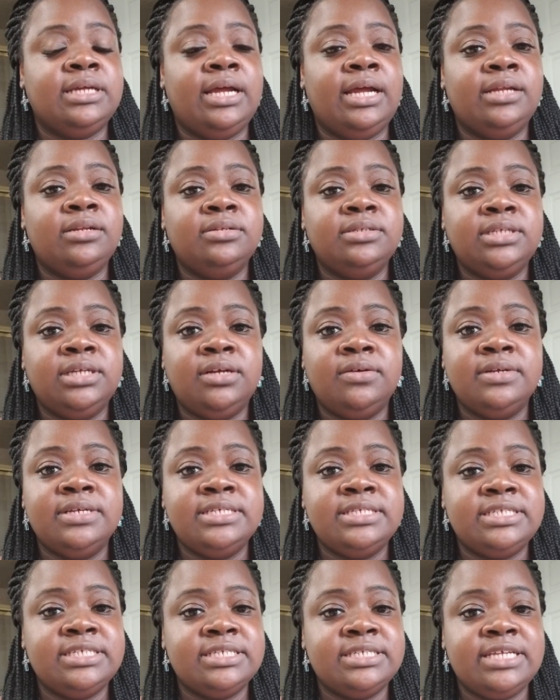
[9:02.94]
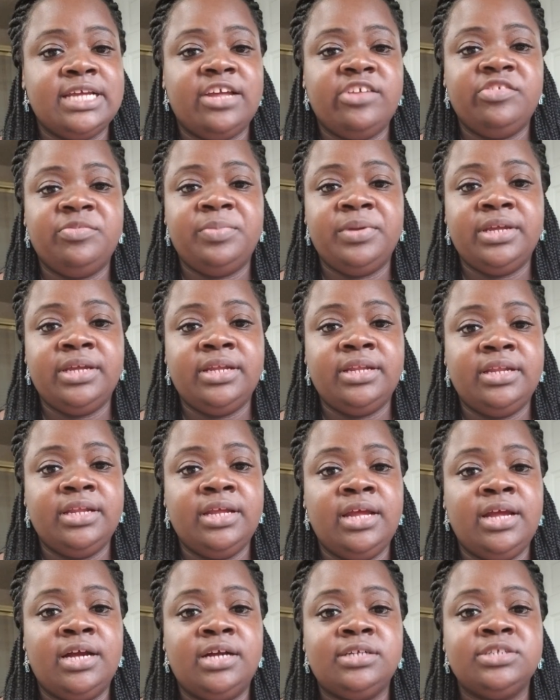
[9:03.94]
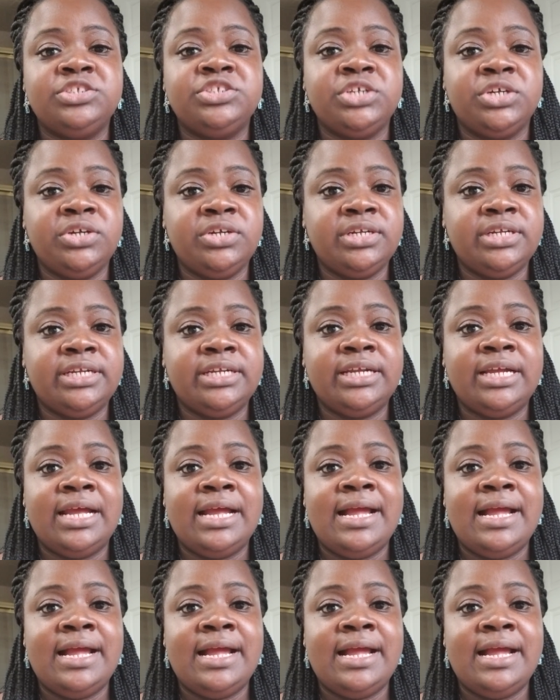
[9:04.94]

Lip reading: I don't know. It just has been a journey.